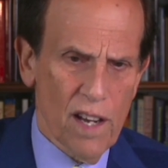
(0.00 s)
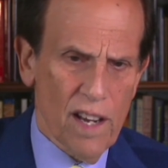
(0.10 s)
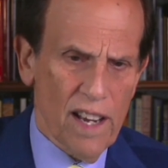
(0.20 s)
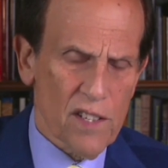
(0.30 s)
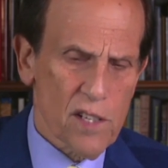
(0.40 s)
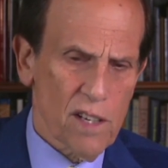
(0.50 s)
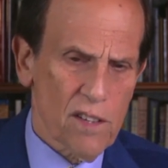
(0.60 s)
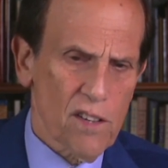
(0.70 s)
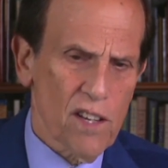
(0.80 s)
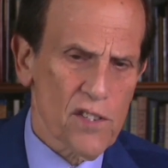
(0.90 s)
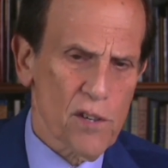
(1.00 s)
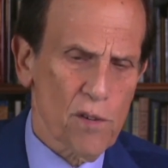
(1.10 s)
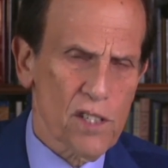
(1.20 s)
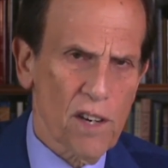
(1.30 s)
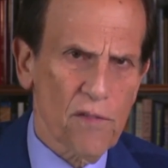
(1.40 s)
Is, it, is there
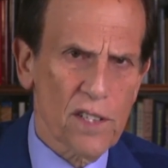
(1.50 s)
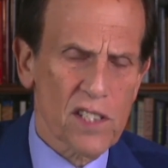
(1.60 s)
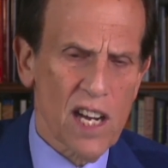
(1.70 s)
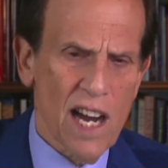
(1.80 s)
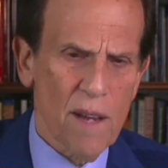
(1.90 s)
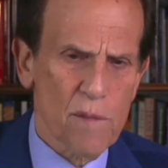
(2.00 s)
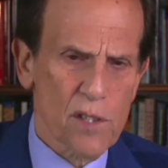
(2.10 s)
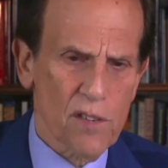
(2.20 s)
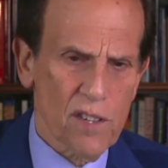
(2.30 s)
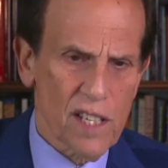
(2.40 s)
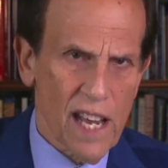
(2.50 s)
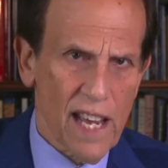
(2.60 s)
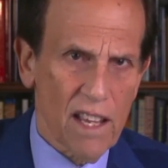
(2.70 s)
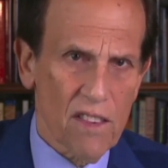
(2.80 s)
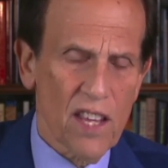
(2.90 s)
different times of the
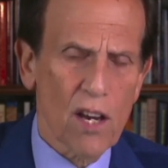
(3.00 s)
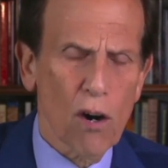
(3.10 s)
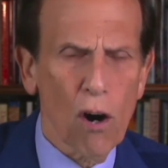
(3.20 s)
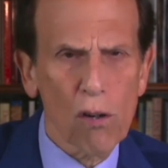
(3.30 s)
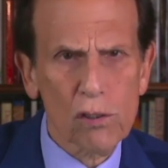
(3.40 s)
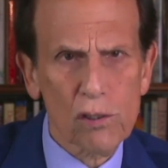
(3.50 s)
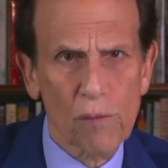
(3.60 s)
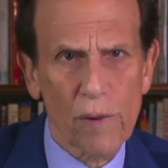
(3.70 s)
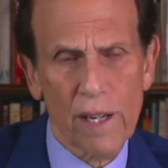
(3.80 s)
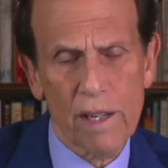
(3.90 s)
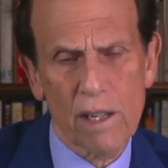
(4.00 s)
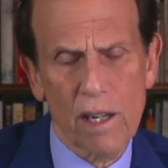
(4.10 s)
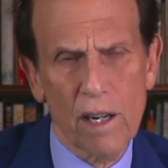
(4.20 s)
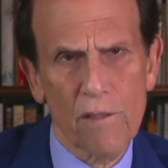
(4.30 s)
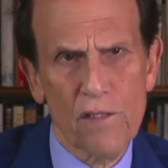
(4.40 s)
day? The altering
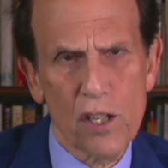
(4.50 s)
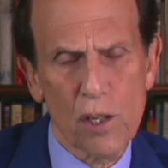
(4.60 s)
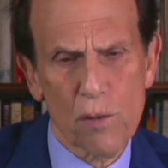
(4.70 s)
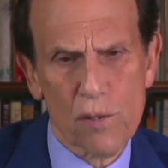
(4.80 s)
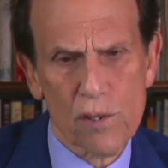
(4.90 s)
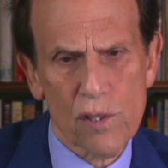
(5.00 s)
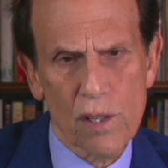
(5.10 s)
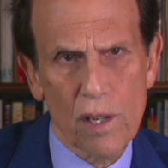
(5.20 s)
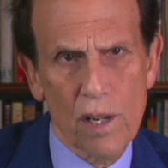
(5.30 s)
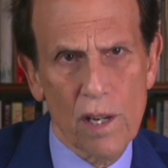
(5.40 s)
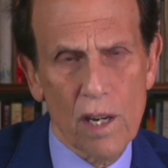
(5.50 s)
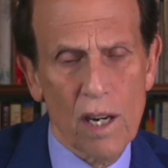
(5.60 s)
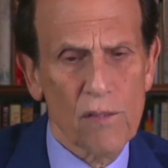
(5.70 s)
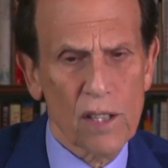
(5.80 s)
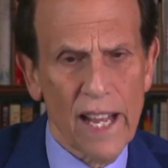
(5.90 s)
of use
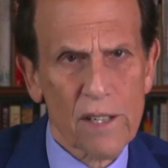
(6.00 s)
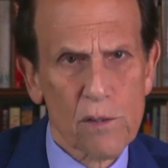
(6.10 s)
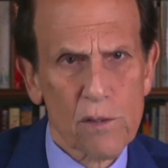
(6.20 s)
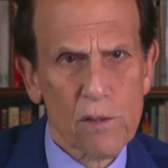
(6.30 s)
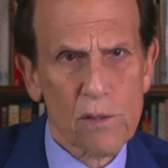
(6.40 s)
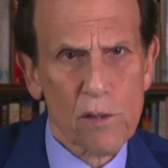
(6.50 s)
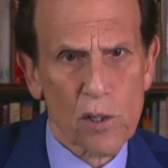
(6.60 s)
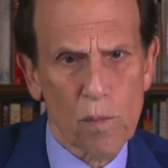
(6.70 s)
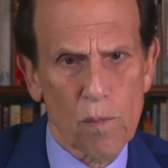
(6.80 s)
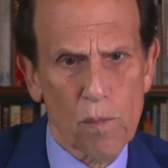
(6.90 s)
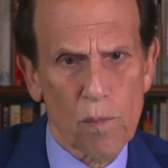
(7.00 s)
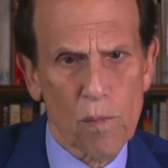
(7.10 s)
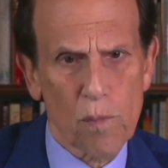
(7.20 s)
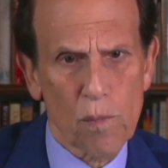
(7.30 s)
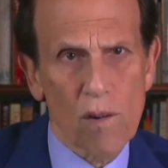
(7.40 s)
of electrical
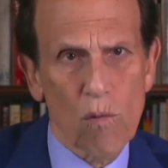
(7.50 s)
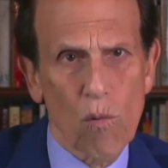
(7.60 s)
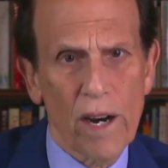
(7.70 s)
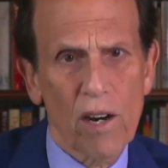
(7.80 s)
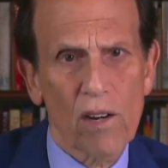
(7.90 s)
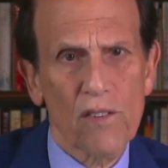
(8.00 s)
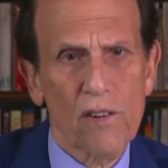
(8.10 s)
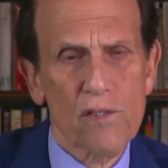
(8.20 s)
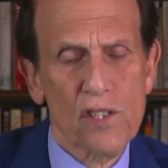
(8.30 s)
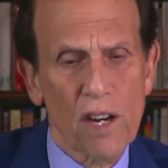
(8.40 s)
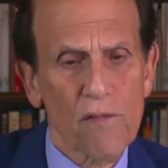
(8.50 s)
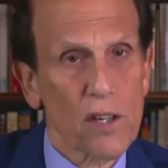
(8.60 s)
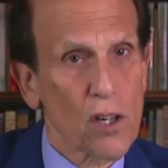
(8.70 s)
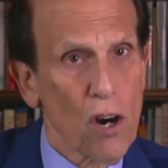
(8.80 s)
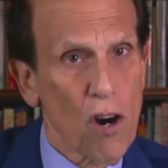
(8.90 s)
power, where there's
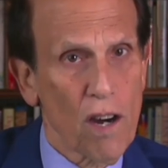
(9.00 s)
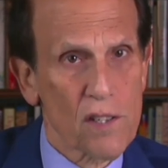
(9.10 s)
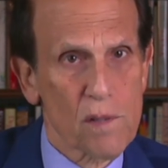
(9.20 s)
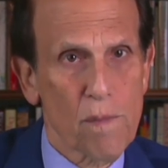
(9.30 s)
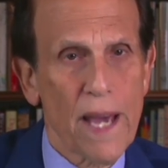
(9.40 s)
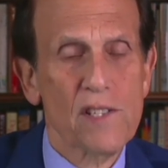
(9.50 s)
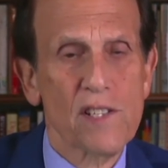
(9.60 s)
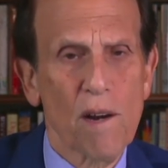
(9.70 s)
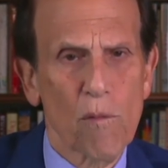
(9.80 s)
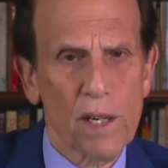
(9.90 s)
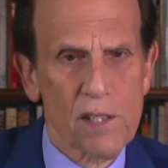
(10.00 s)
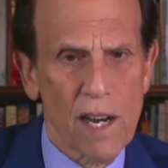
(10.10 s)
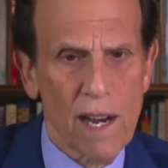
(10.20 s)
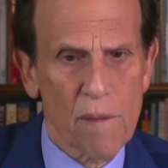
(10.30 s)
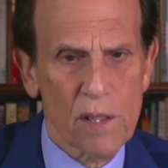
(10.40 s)
different costs based on what
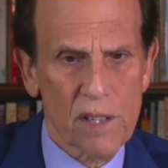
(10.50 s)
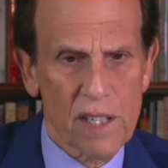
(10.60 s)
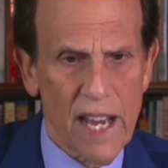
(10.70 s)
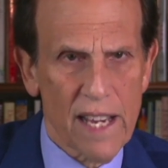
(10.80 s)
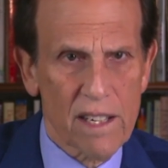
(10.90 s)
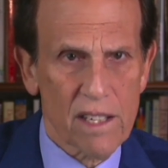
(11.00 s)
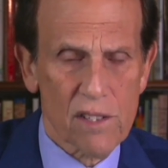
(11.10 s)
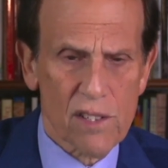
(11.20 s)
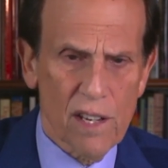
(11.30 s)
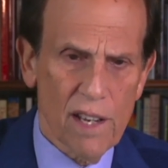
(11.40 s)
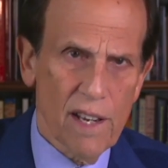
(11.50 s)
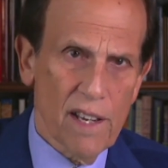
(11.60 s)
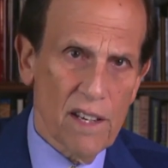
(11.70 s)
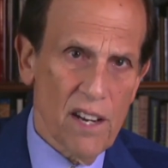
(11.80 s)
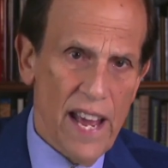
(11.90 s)
time in the day it is.
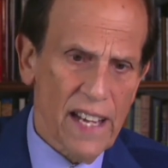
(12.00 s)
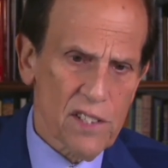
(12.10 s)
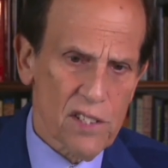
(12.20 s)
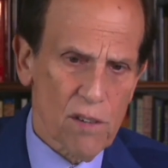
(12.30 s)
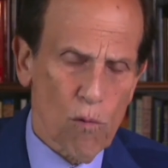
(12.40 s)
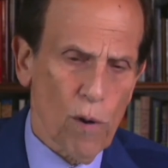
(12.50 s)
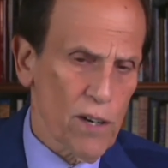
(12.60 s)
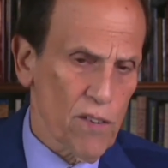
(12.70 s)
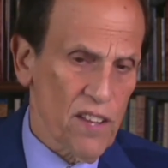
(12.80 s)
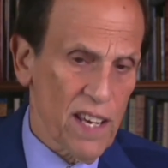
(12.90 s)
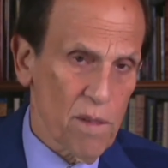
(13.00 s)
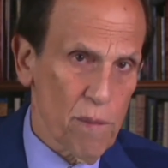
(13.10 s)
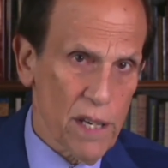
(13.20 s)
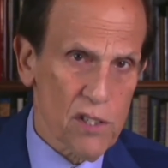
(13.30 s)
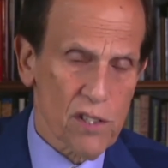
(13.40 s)
Next, what are the
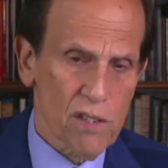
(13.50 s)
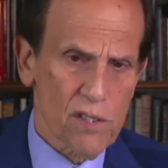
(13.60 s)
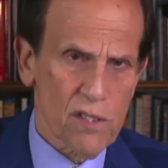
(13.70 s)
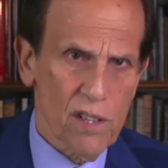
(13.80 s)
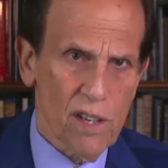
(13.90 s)
admissions?